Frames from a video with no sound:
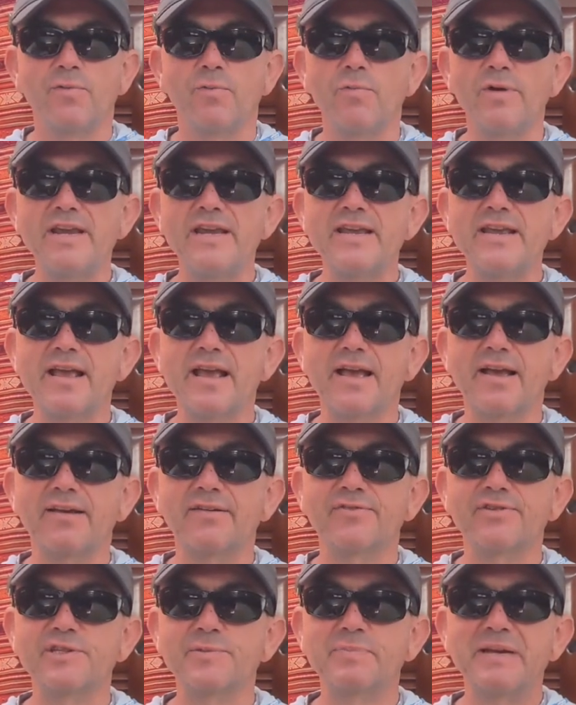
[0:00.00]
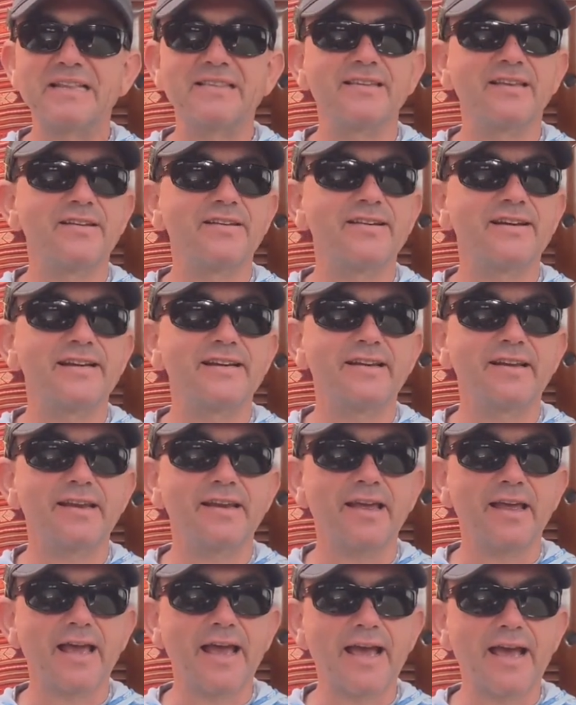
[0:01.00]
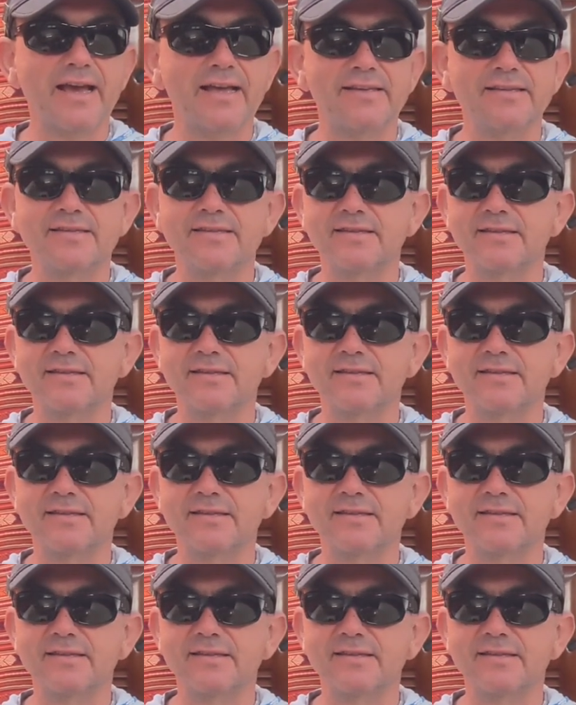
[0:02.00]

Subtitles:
We have spent the night at